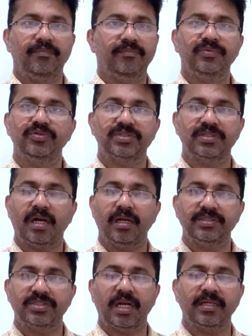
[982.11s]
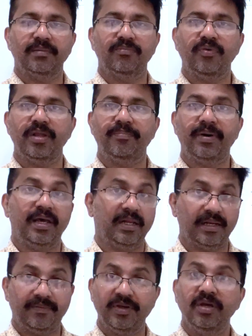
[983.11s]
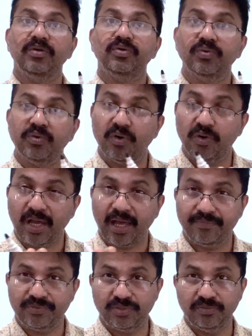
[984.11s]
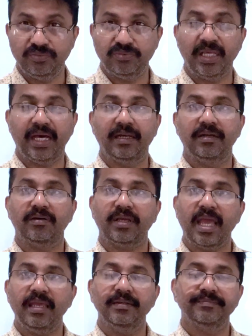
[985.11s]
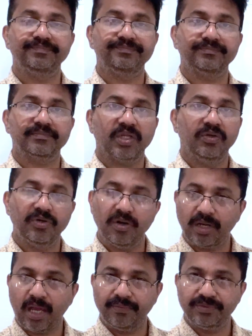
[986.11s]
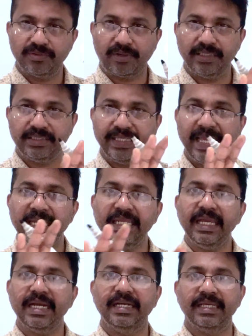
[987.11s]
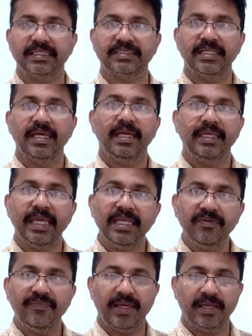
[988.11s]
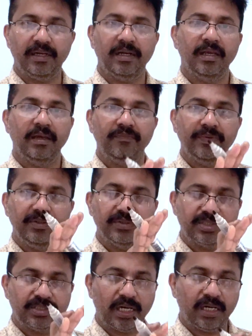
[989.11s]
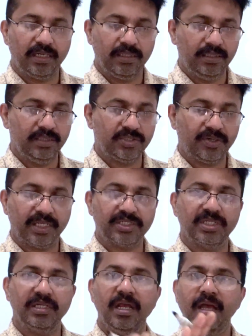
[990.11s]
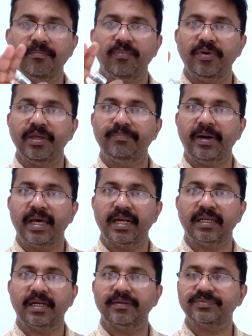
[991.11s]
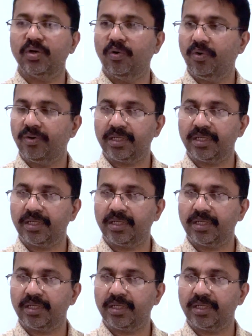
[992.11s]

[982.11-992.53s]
You start the body paragraph. You don't have to do that. Okay, you don't have to write any headings anywhere when you start introduction, body paragraphs, or